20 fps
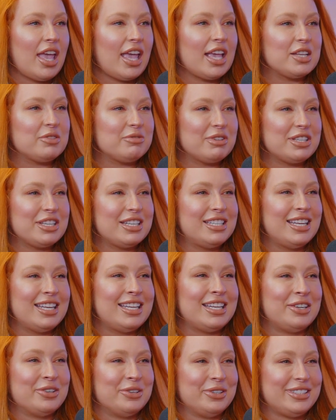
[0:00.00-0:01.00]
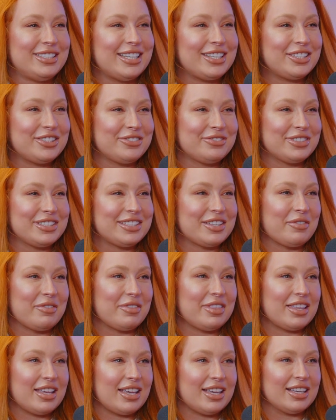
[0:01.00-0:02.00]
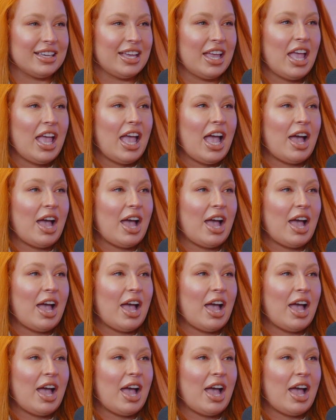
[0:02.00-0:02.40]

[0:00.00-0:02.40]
is when you did an audition for something